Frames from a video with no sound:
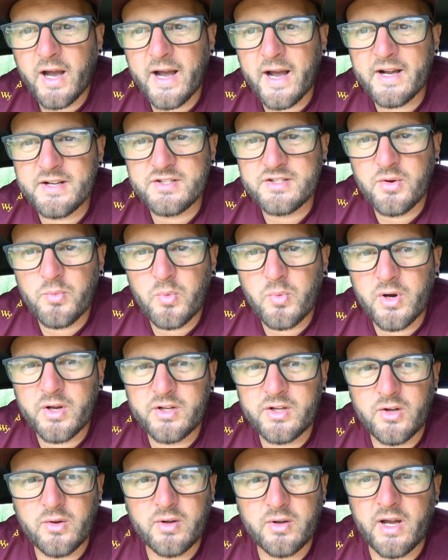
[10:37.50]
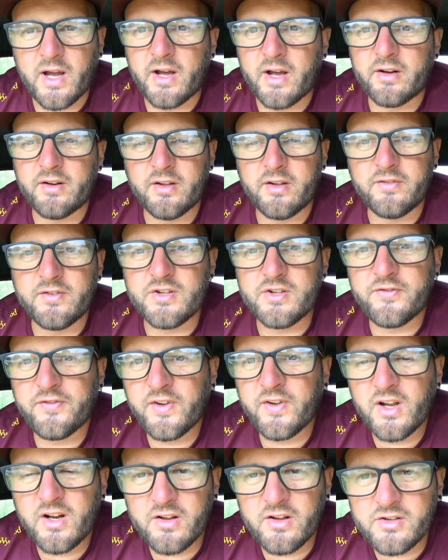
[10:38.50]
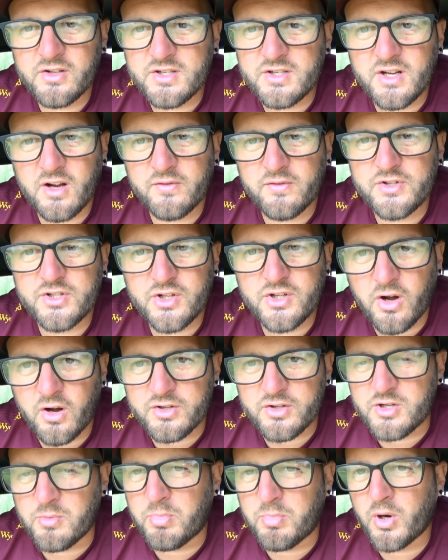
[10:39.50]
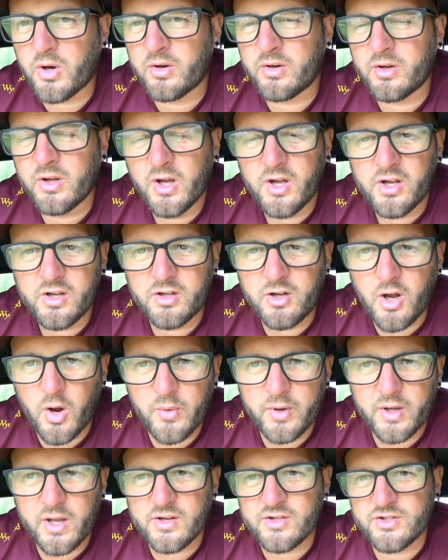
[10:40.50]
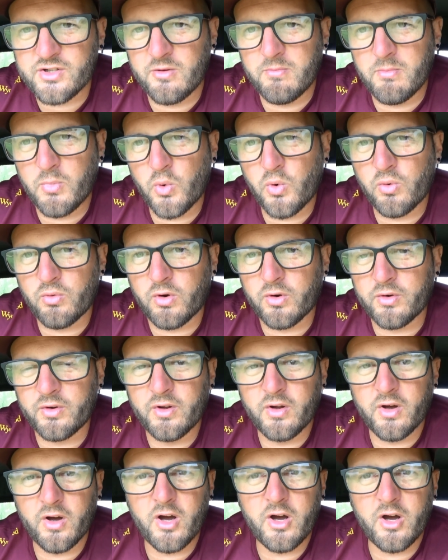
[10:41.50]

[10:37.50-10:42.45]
as and when you can. If you're feeling yourself start to burn, go and get some more on.